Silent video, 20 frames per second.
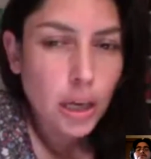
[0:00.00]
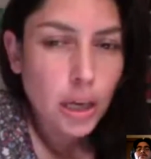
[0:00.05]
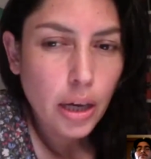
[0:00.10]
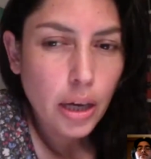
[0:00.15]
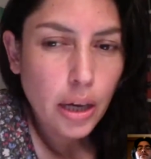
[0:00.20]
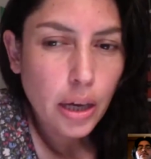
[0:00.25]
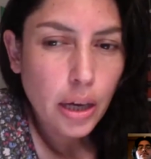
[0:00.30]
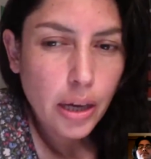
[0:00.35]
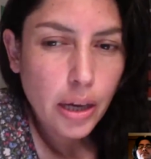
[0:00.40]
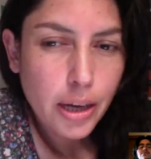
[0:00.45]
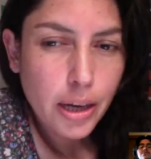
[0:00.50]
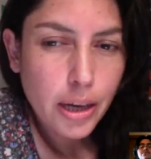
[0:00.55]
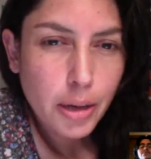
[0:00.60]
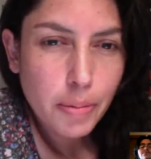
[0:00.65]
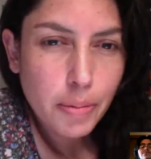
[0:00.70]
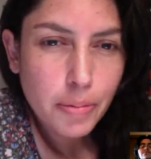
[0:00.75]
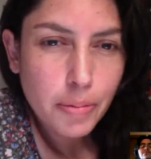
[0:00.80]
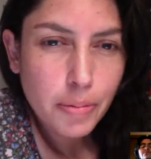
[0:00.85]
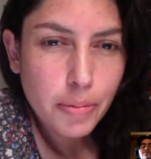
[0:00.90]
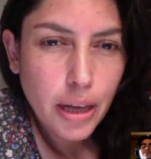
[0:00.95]

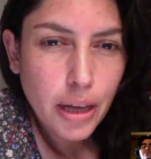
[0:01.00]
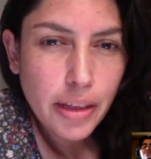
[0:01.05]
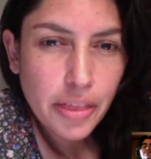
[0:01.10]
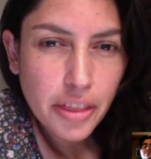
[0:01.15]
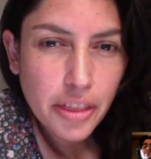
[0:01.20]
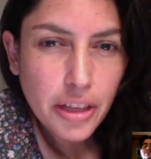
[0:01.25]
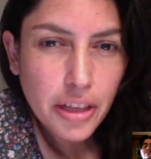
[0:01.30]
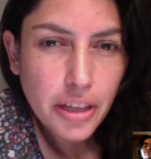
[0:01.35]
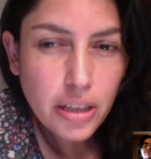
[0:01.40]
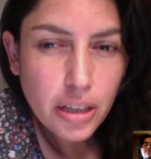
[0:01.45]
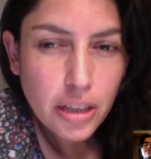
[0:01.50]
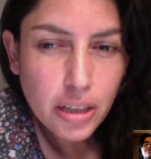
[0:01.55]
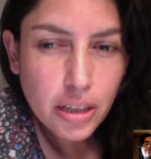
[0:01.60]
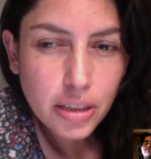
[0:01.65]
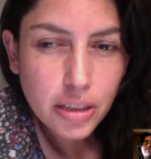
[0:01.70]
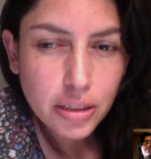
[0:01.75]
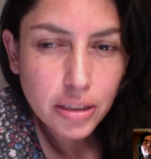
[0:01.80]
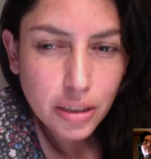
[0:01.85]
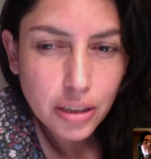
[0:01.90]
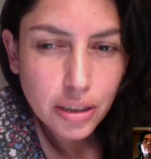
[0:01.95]
I think
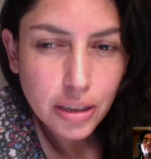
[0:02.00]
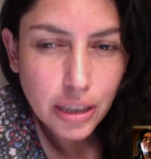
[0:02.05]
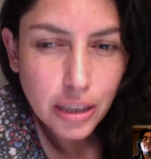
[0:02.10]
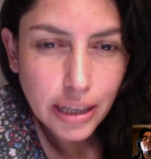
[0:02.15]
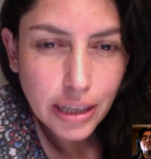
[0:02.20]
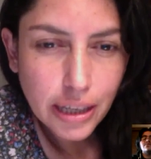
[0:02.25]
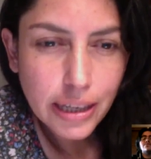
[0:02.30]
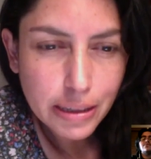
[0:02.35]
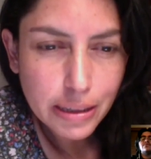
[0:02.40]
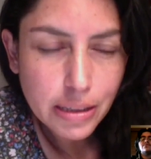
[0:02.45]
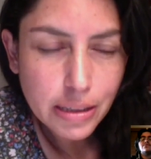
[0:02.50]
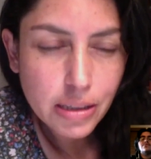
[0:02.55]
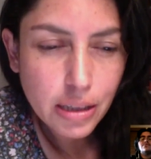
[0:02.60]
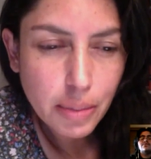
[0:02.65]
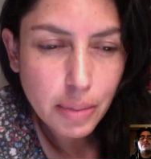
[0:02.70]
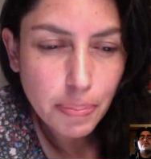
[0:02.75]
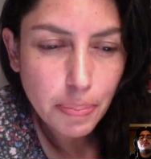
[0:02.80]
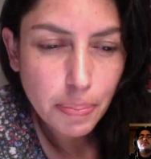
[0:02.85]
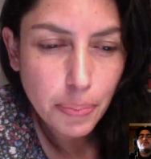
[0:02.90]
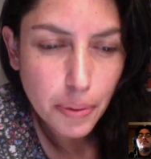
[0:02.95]
it's
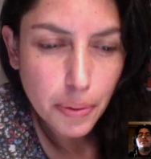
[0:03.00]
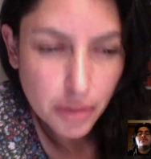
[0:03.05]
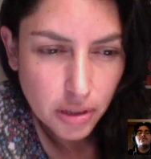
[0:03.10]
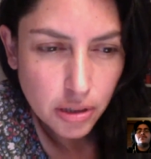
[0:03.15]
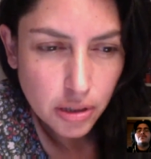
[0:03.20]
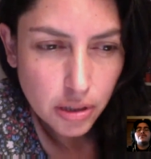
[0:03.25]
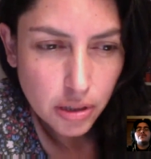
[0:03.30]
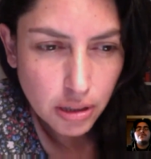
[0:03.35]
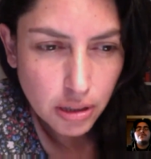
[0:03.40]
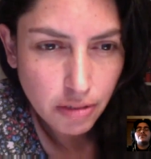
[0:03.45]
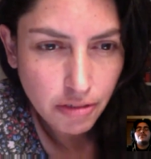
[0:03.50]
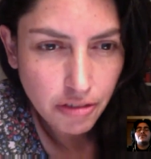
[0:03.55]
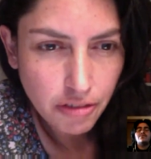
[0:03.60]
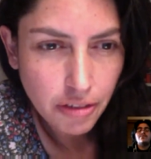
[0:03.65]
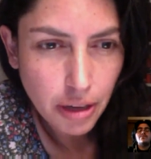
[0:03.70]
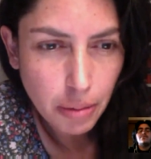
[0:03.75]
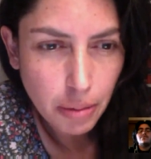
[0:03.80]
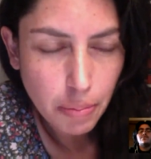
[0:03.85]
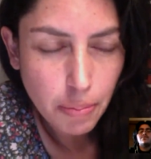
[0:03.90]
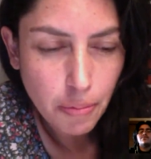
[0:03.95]
a positive
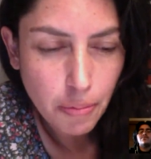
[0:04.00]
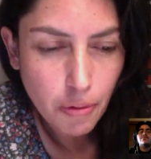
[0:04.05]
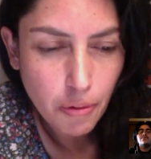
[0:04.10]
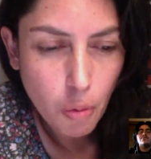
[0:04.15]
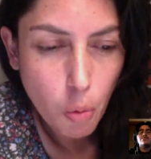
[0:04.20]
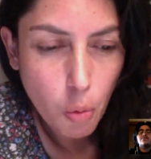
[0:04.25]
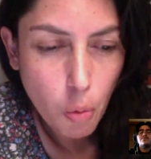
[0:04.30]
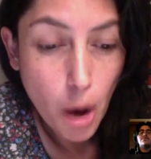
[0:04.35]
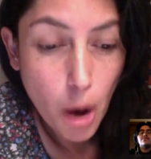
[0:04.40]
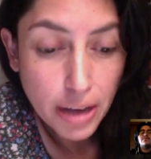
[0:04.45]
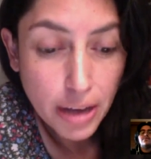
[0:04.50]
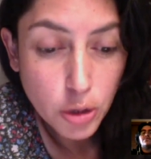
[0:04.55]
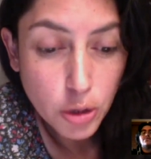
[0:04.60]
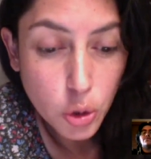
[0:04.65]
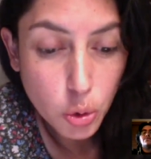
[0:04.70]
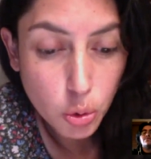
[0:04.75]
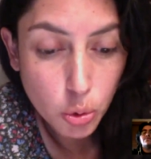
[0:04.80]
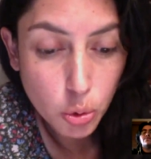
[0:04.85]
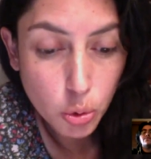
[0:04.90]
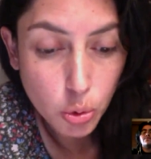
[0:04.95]
way
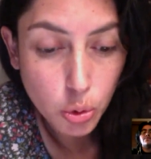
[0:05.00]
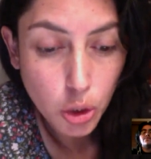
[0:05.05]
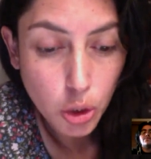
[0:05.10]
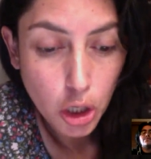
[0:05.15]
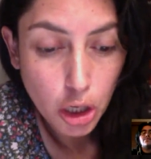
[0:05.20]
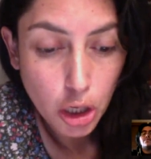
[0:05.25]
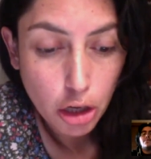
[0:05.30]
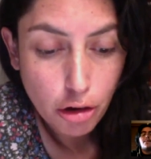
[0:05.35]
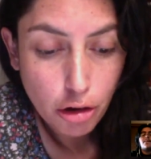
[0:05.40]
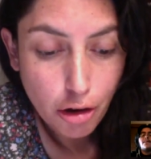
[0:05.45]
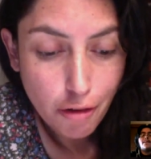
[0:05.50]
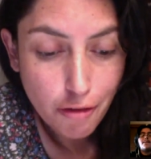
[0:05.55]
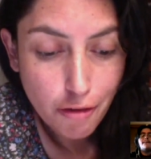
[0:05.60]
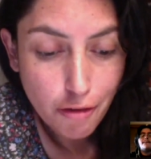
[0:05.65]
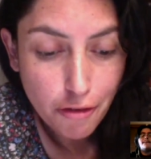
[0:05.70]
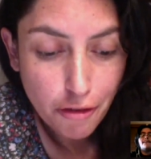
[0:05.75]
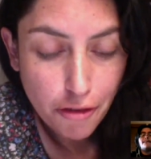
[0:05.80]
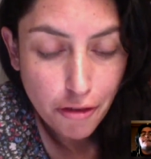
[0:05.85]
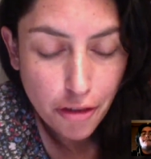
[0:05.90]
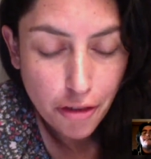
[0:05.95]
to
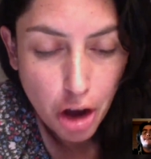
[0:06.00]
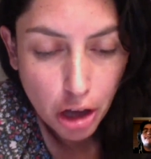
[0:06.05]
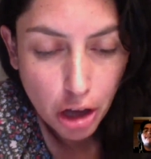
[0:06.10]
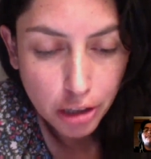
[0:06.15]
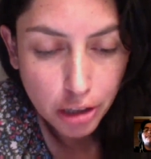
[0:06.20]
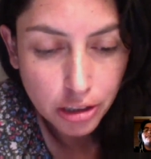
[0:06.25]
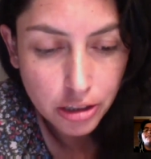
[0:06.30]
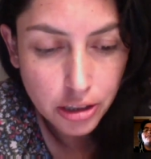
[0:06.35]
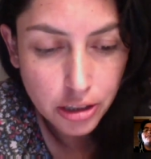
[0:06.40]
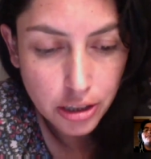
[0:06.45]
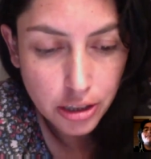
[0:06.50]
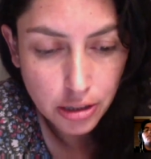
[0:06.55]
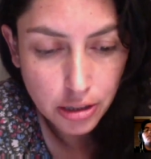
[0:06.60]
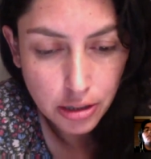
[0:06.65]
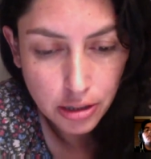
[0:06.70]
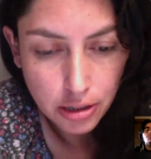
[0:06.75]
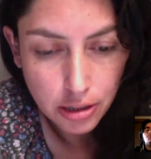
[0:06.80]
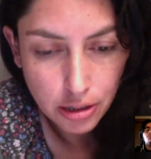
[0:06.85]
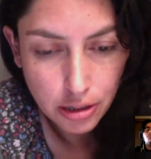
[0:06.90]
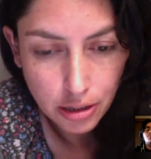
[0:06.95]
confront
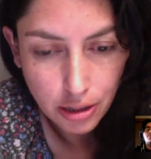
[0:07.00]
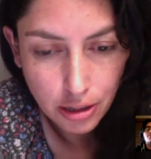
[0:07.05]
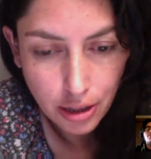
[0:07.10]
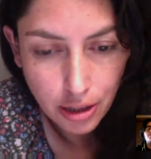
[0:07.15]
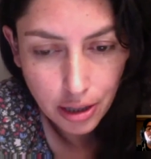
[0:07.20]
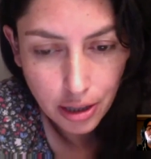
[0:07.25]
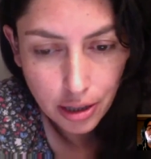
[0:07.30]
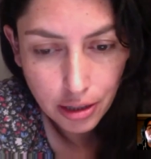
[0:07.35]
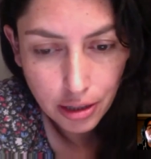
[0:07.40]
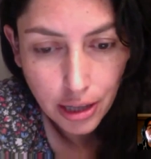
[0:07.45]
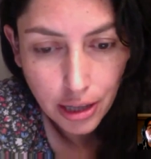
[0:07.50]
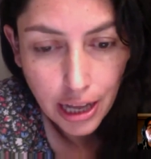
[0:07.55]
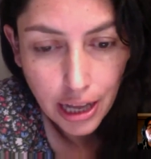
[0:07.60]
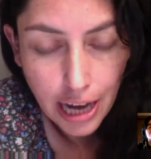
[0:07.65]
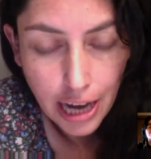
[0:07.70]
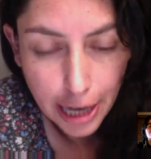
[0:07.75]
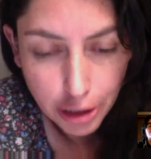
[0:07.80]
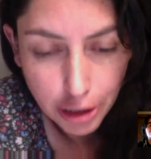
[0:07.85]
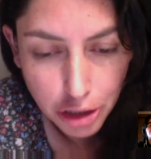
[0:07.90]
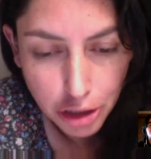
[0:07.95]
this
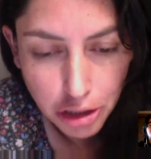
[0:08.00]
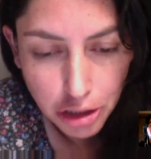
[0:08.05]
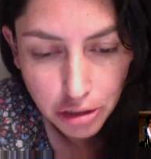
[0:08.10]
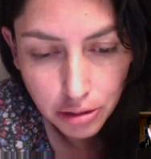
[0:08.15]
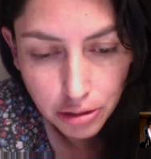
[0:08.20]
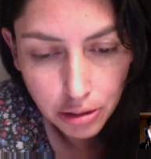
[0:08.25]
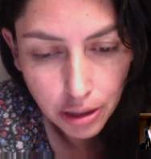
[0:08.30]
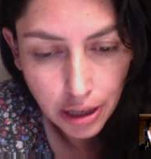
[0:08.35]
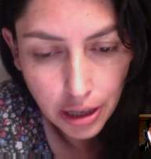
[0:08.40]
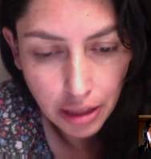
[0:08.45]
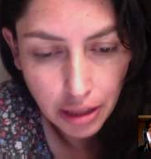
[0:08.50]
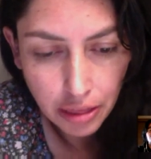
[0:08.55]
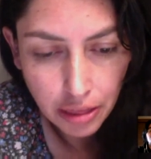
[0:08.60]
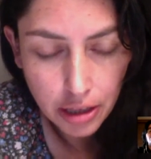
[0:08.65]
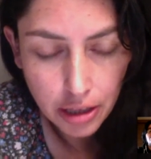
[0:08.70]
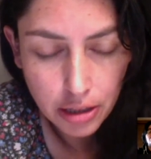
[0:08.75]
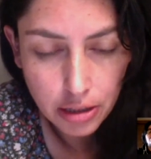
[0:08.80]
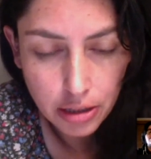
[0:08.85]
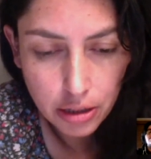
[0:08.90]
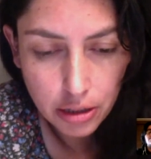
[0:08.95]
election. I
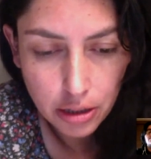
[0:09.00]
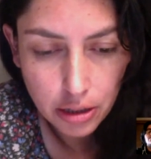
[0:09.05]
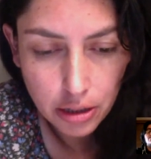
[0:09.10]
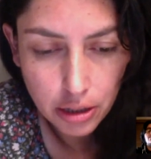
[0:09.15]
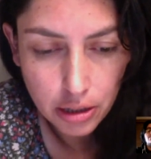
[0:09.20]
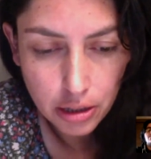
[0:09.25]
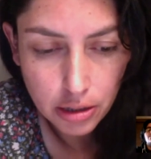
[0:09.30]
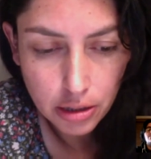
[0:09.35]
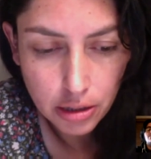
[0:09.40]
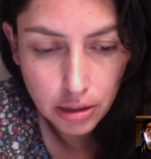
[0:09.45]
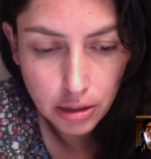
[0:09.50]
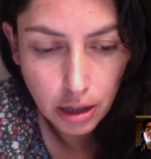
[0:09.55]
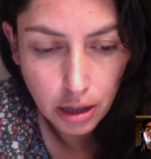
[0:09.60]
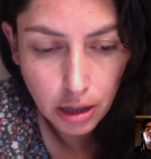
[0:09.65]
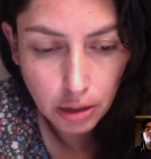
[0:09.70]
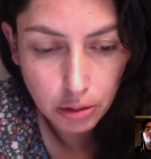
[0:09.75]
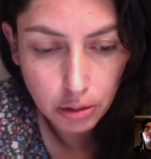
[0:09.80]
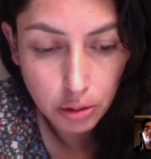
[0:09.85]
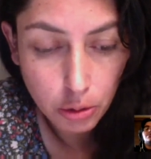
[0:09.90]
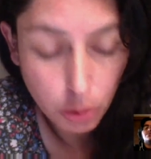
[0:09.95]
think it's
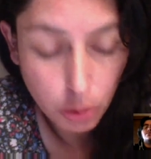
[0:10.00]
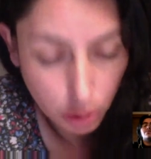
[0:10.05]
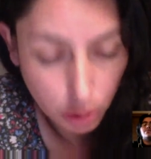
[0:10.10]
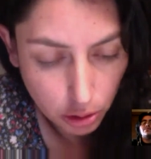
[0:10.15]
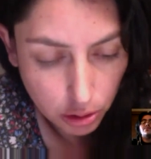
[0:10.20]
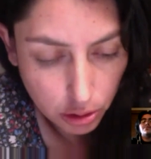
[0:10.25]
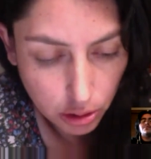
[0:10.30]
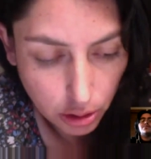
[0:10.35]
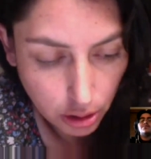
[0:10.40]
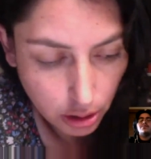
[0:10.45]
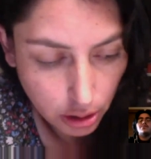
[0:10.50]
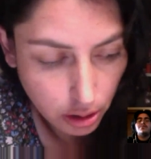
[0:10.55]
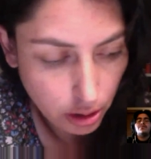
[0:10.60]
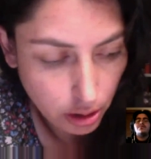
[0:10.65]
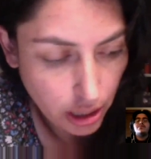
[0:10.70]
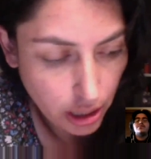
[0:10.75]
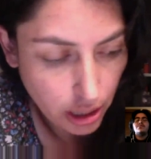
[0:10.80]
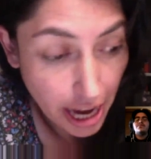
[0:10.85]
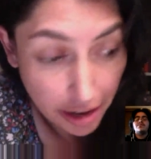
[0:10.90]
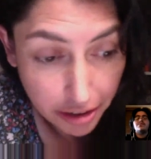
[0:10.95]
a good
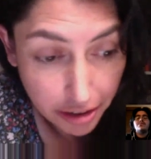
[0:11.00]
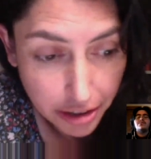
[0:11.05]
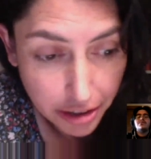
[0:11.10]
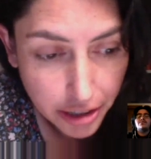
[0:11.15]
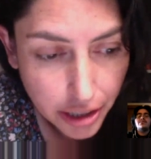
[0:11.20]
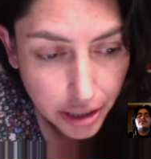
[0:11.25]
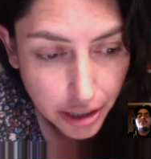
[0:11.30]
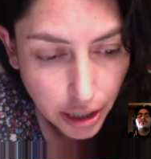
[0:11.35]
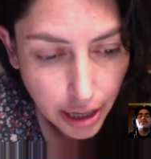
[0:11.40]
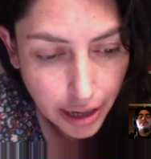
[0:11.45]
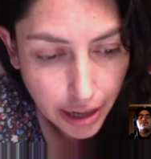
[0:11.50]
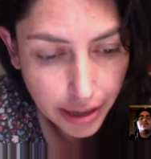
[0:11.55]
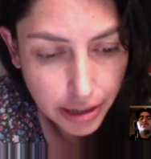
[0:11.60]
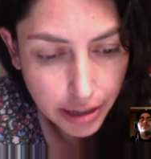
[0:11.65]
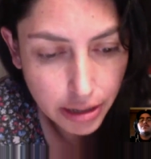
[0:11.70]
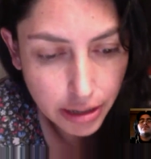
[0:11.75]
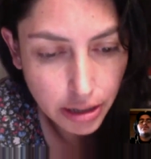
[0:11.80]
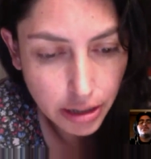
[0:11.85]
letter. I